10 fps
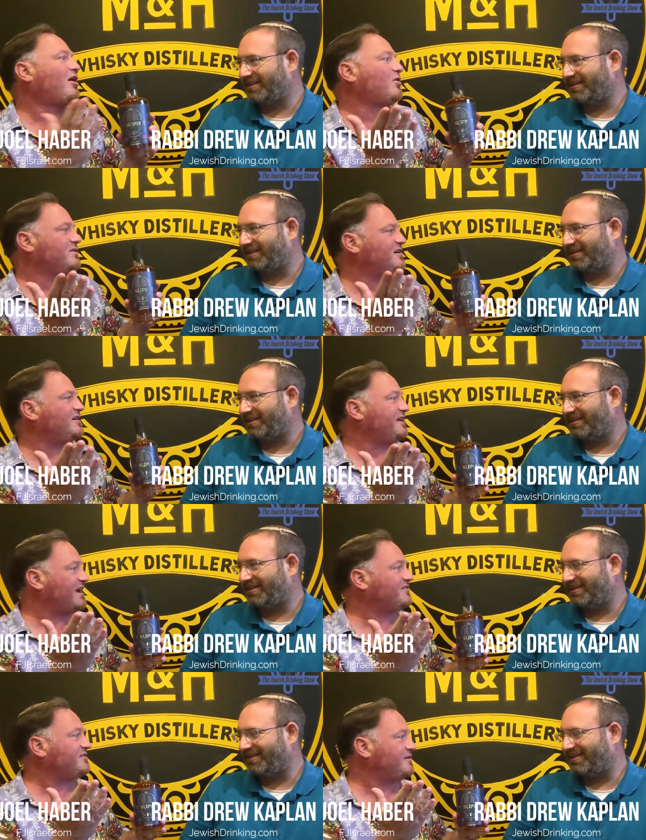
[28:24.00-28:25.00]
Speaker 1: par with
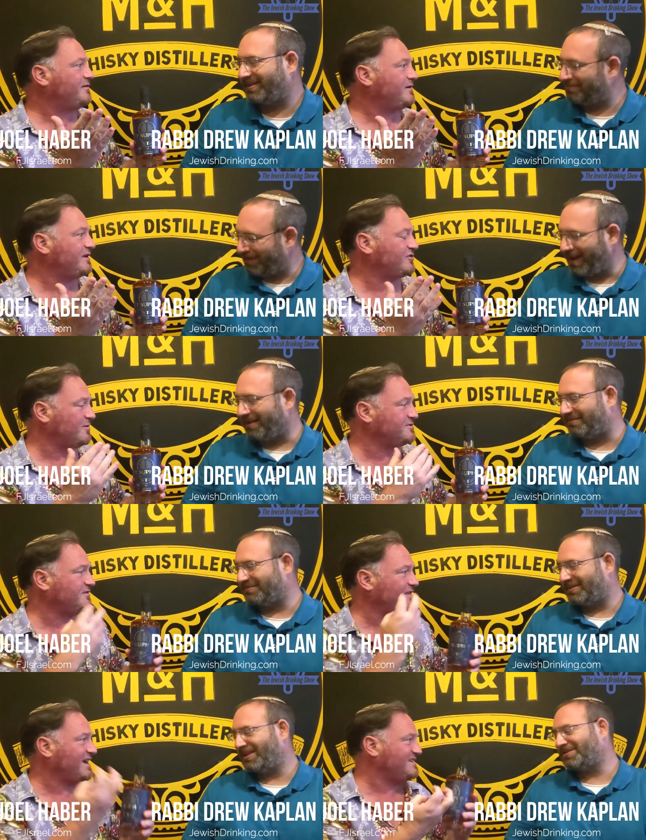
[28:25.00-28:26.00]
cognacs in wow.
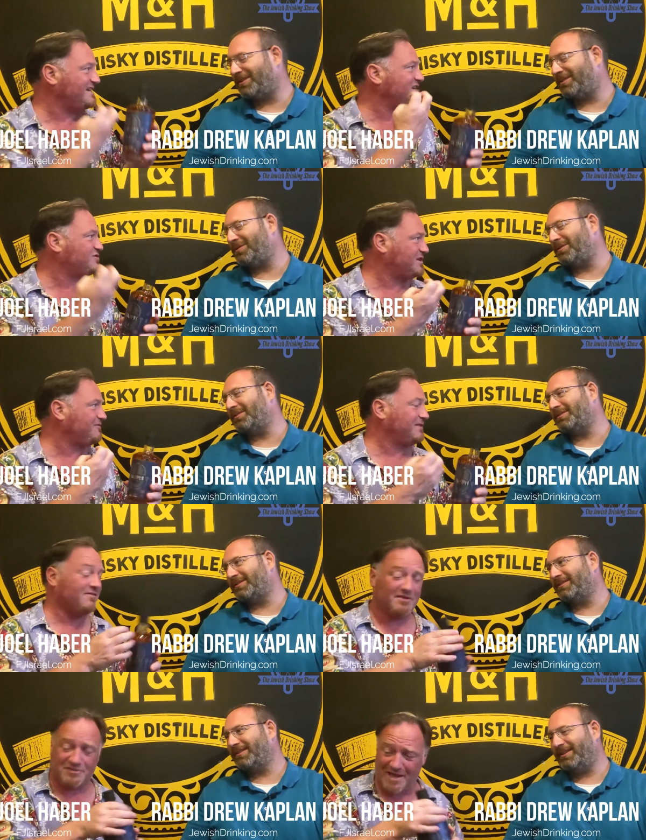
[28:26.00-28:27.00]
terms of like that's its really interesting cool.
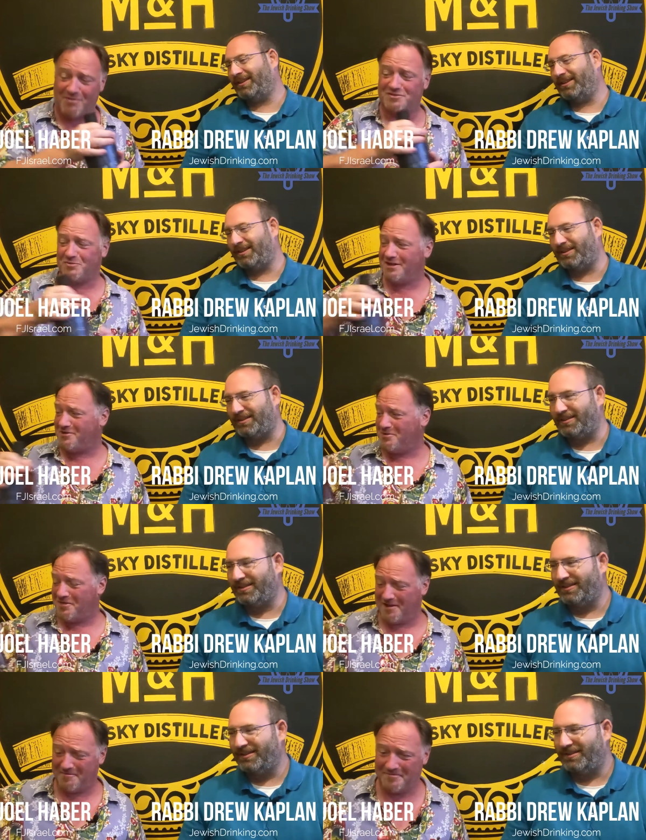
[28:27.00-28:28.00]
flavor. So that yeah, was yeah. really
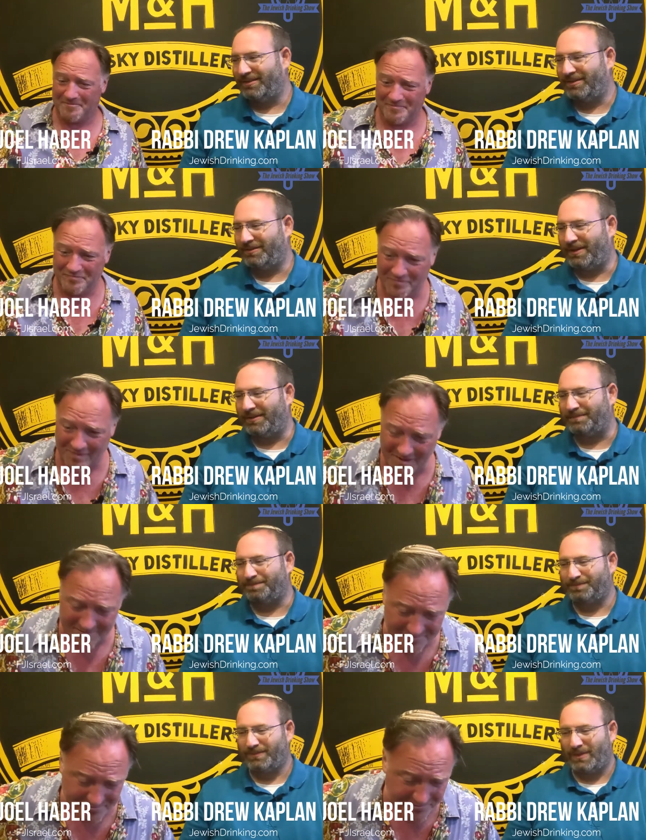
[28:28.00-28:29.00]
cool thing. Oh,
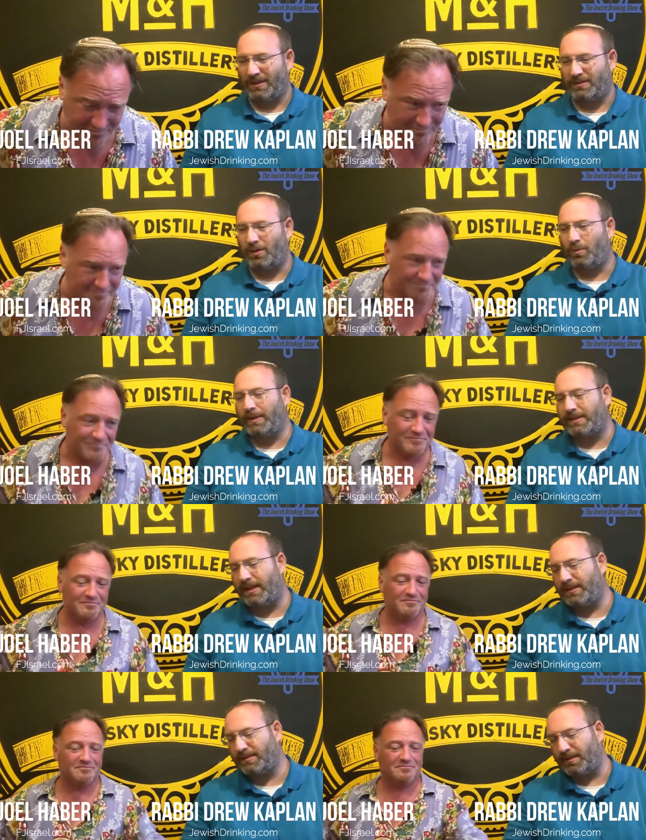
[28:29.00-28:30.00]
wow. So
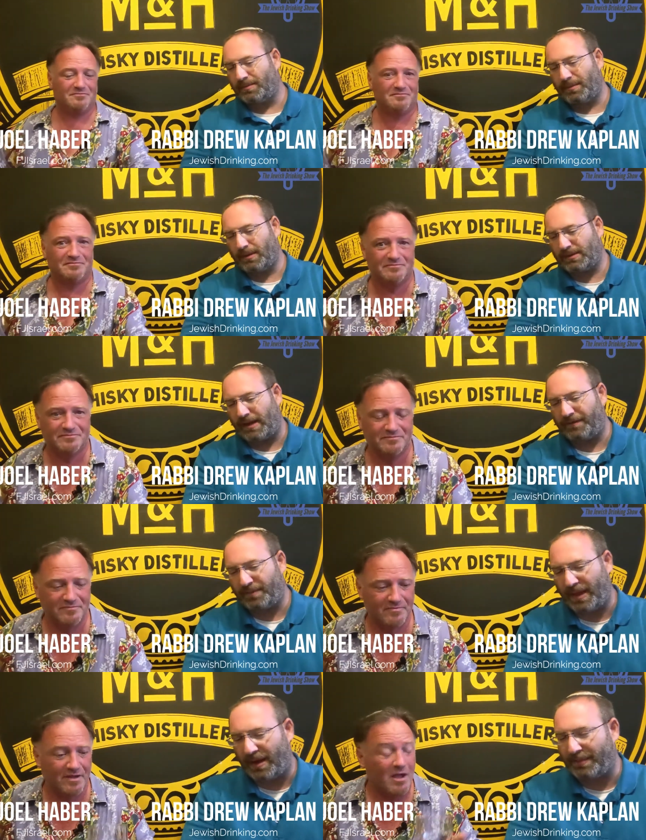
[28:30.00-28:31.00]
whiskeys,
Speaker 2: uh, aside
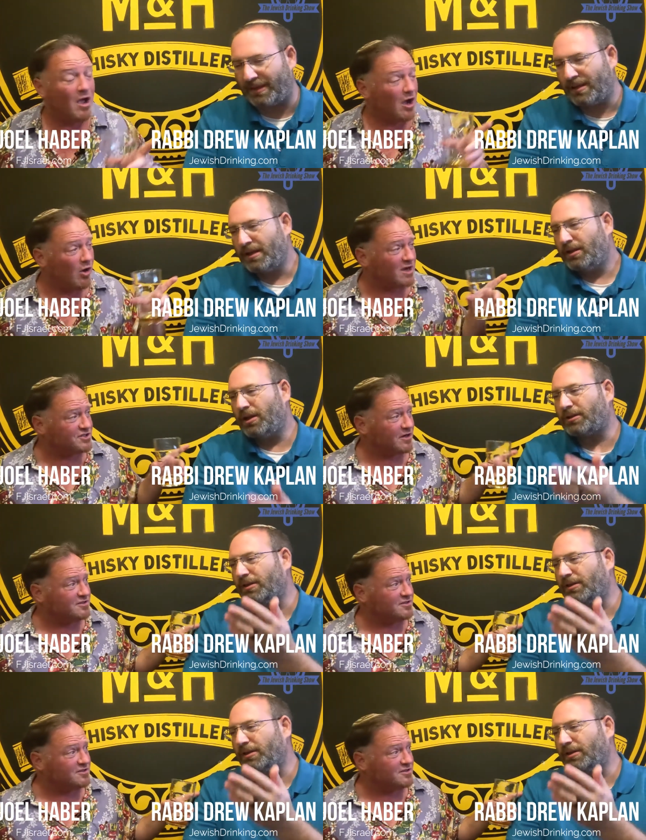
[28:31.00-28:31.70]
from that, I mean, oh, I should.